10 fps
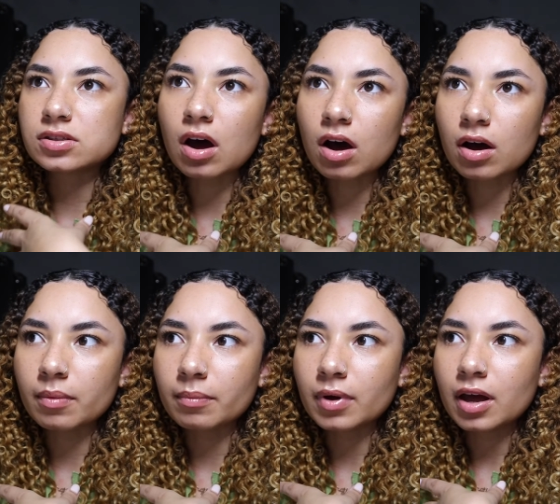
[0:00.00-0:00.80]

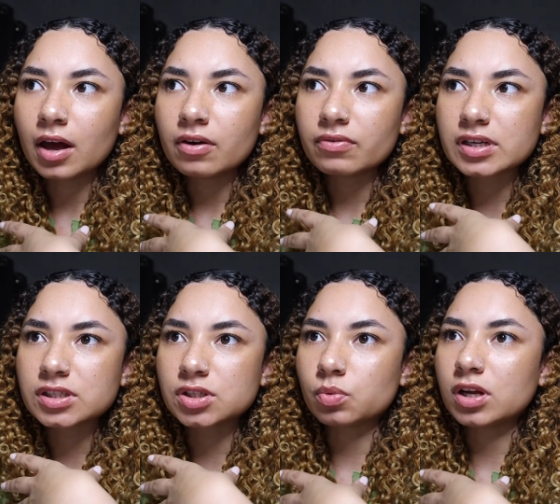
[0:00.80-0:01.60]
Psalm
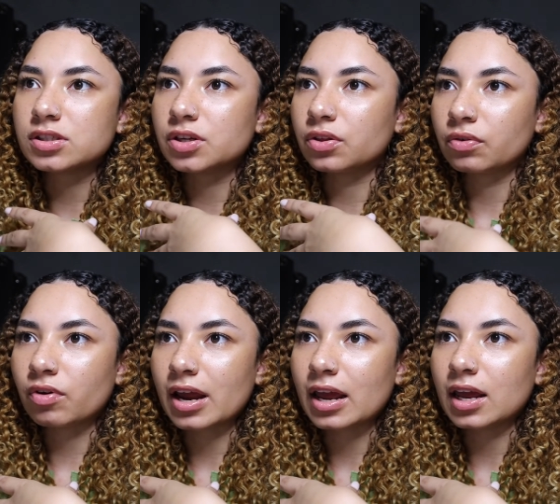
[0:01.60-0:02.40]
verses 1 to
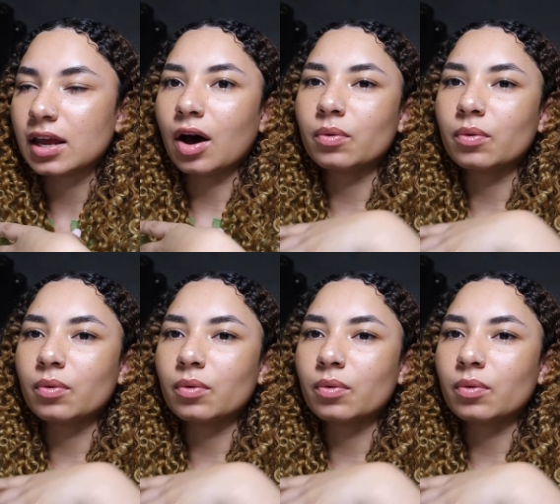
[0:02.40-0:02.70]
3. I